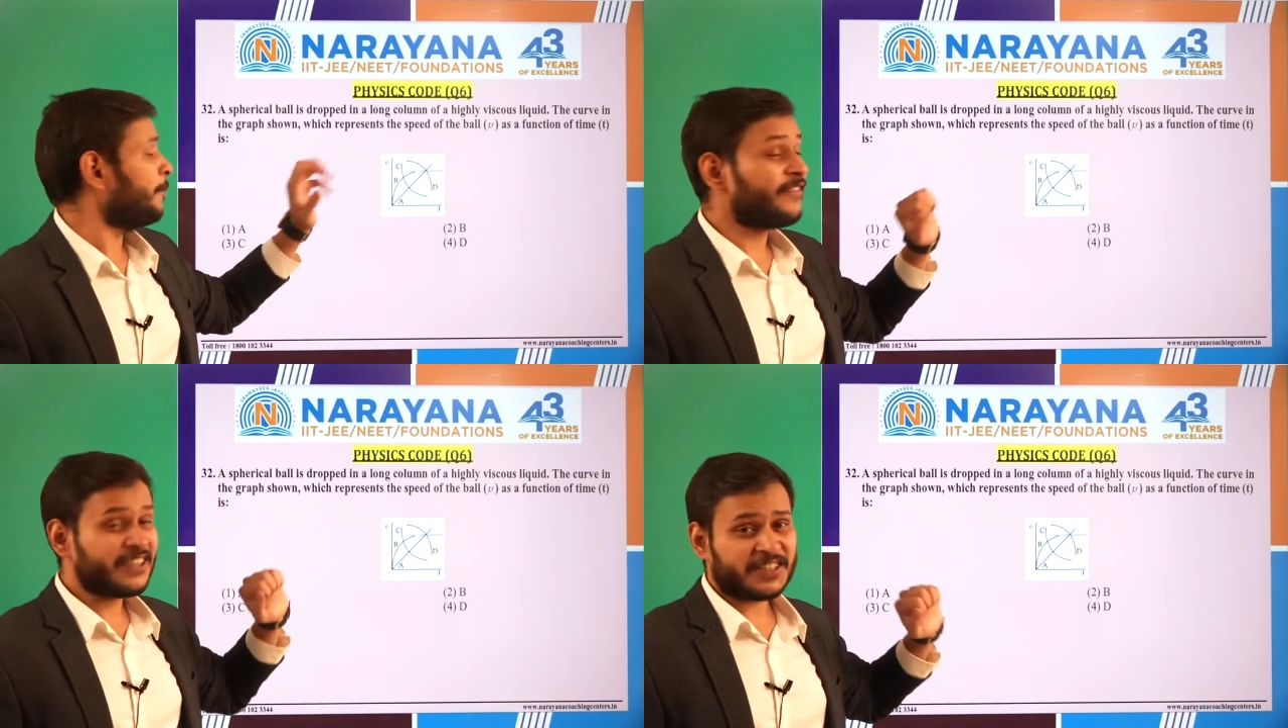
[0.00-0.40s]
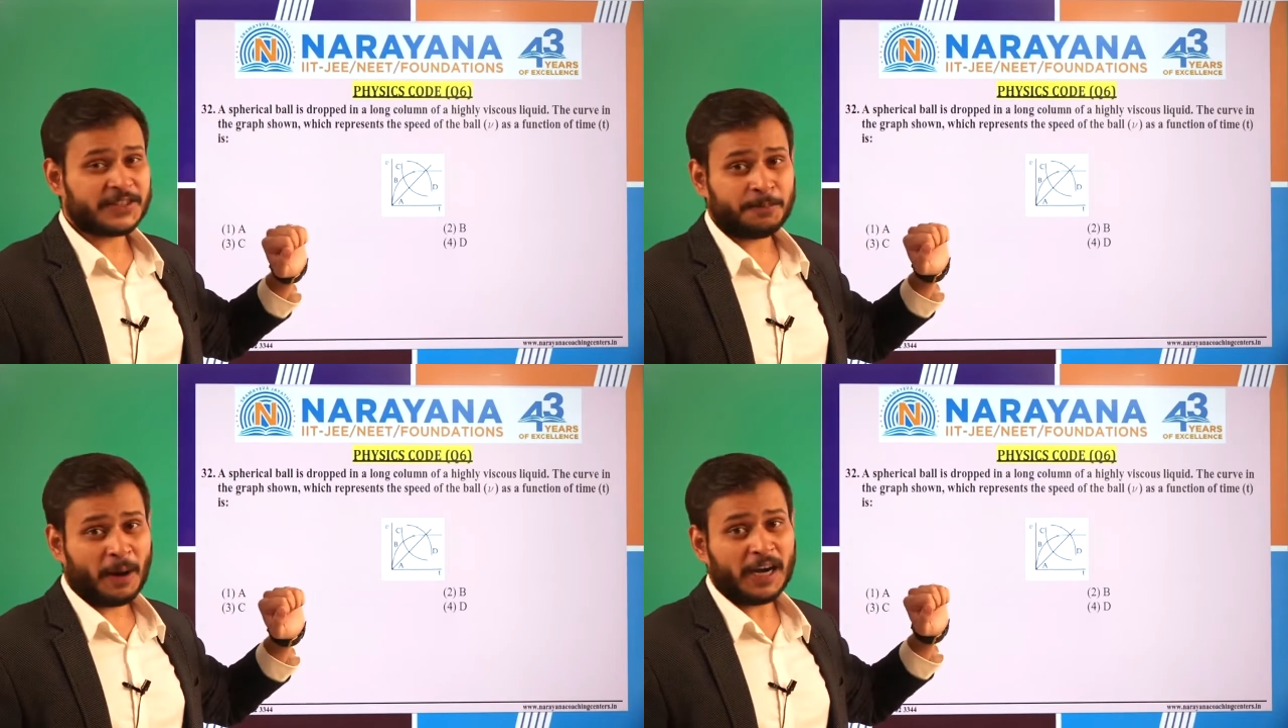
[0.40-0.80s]

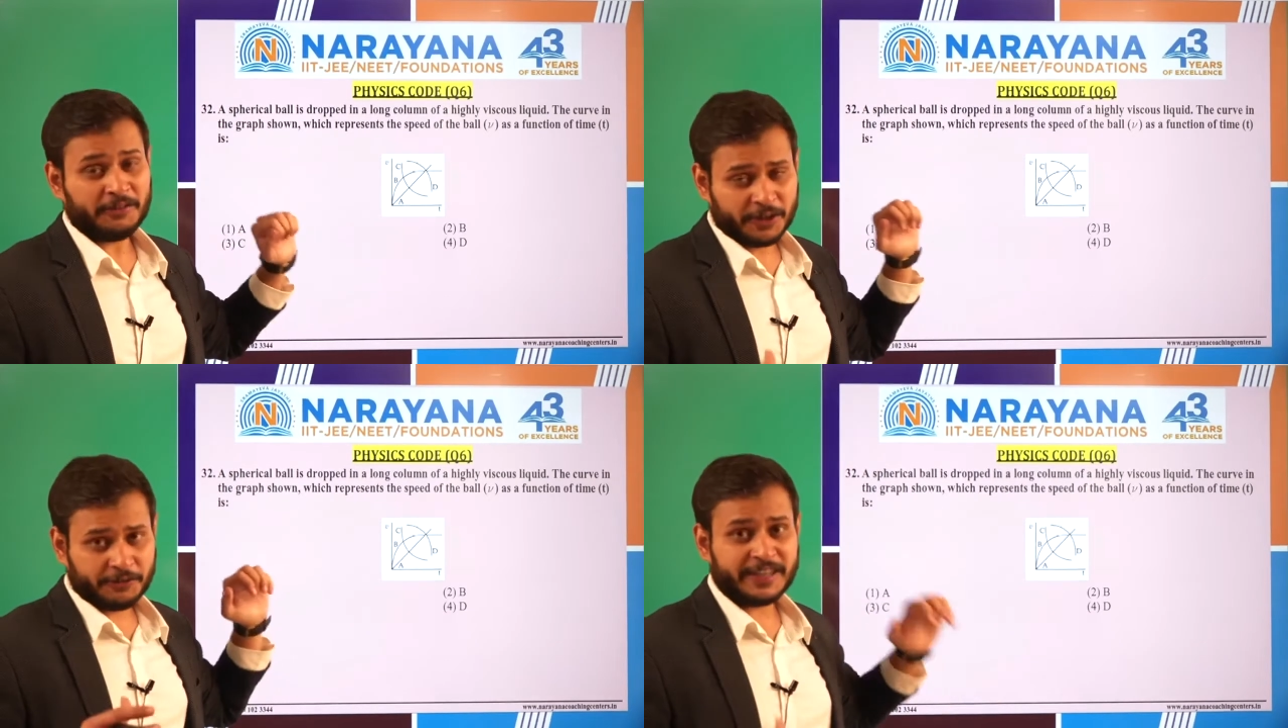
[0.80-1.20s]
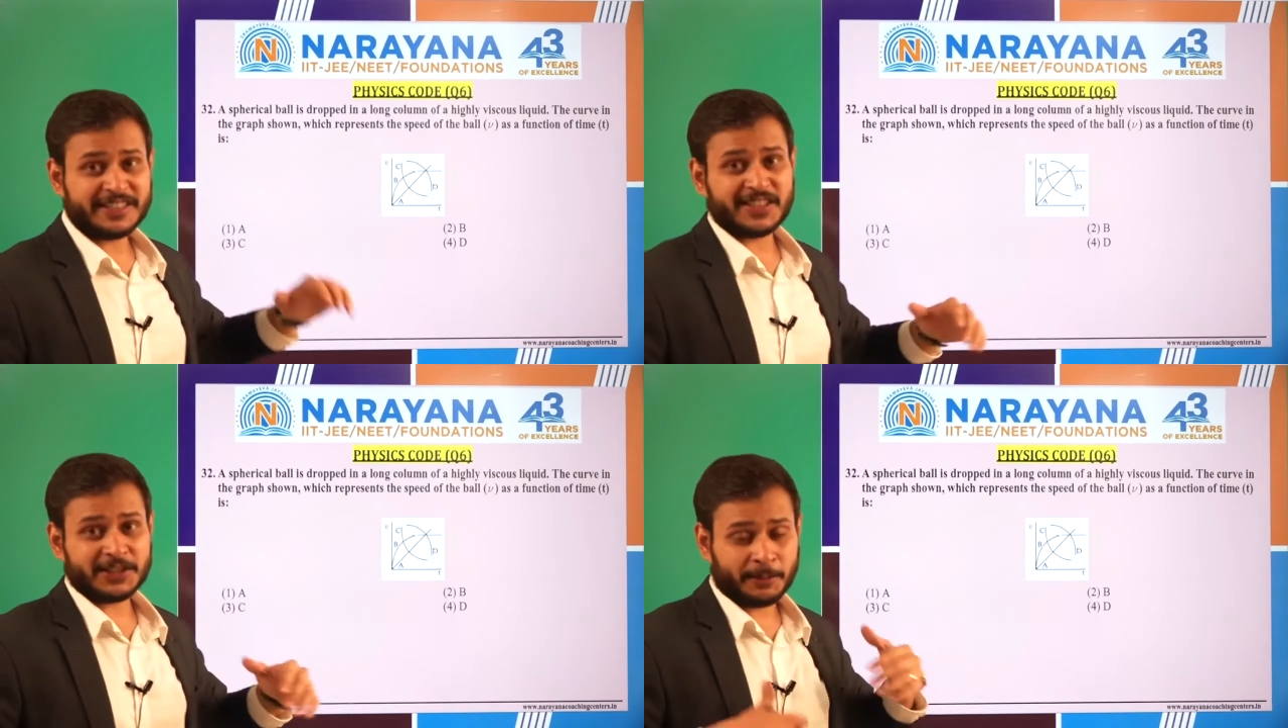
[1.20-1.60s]
viscous part where we
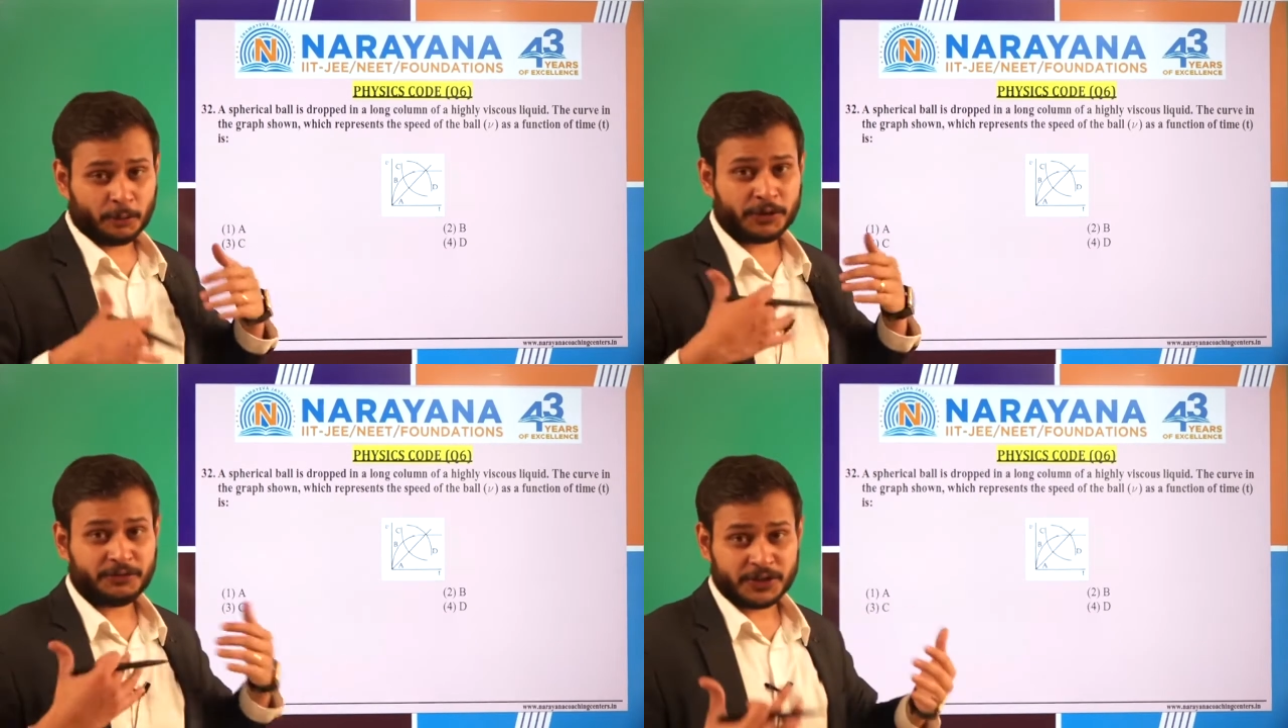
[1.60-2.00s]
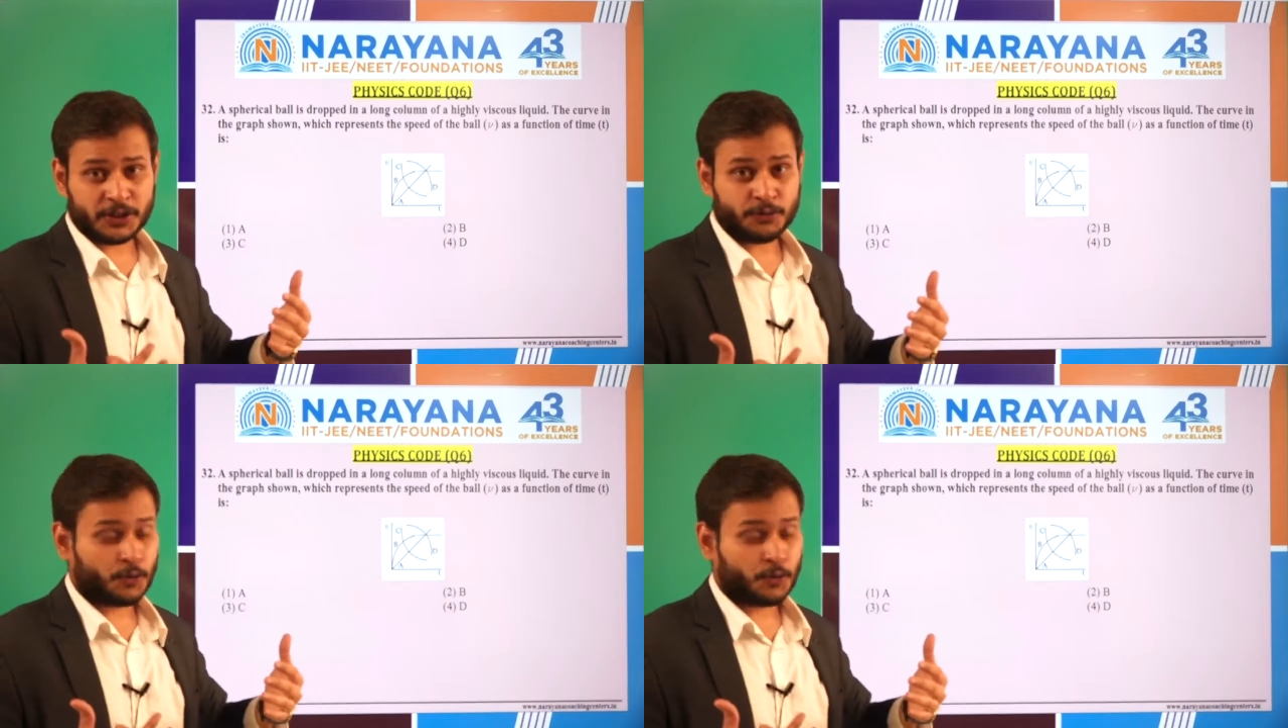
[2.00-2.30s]
discuss about the viscous